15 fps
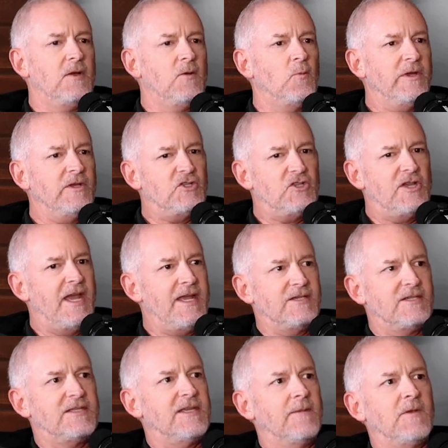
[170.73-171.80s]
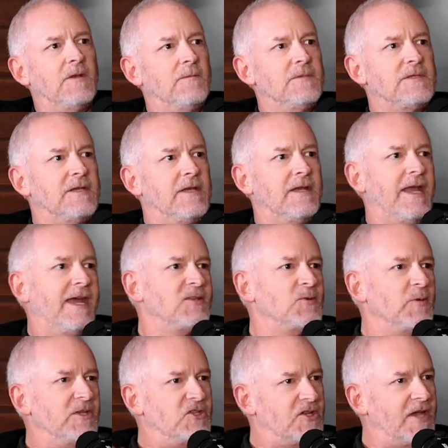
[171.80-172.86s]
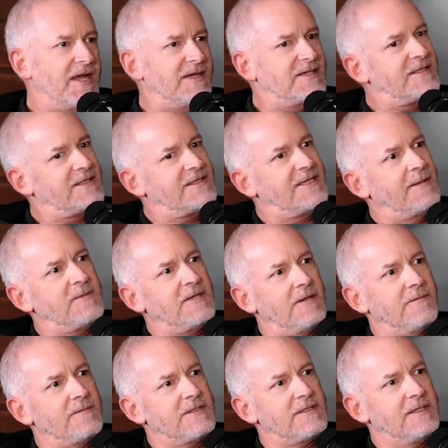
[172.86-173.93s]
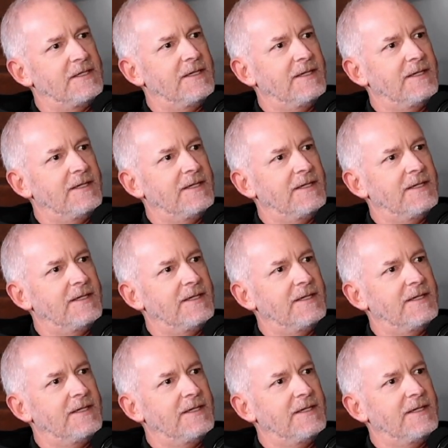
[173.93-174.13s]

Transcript: We chase symptoms, and as we chased symptoms,